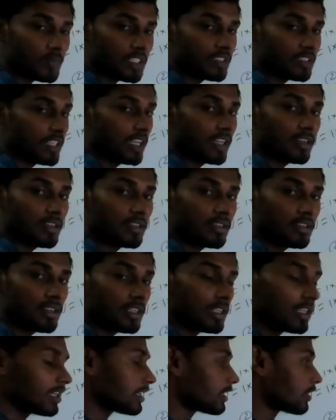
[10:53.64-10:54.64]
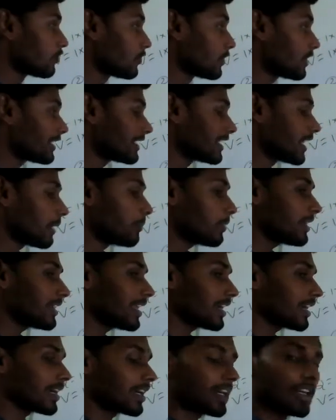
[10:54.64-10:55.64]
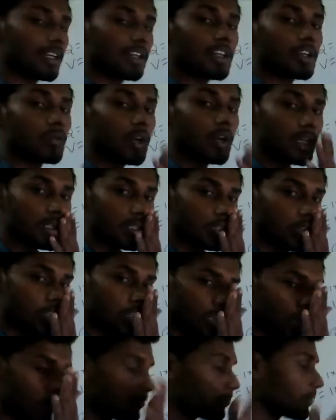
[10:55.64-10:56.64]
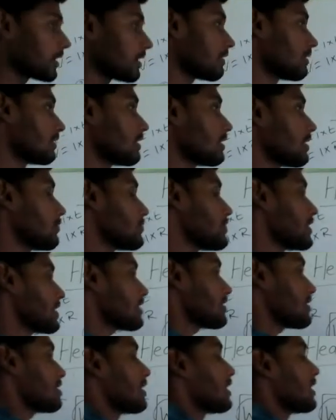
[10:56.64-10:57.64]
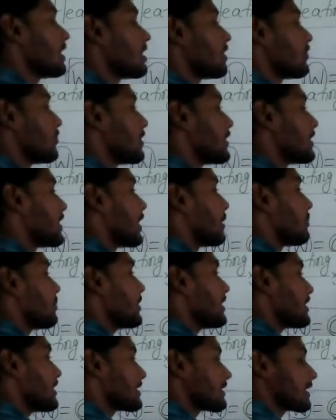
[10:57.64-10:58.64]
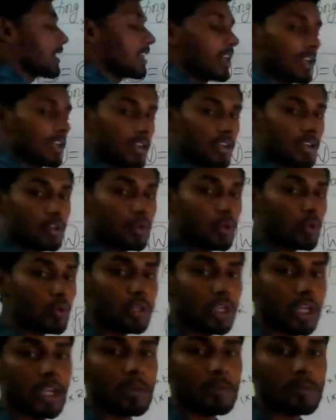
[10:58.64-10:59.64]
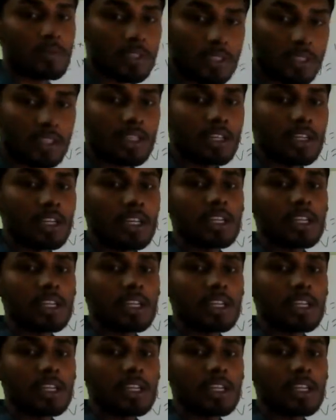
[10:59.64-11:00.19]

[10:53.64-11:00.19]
then if we'll double the current, what is going to happen? If we'll double this current 2 times,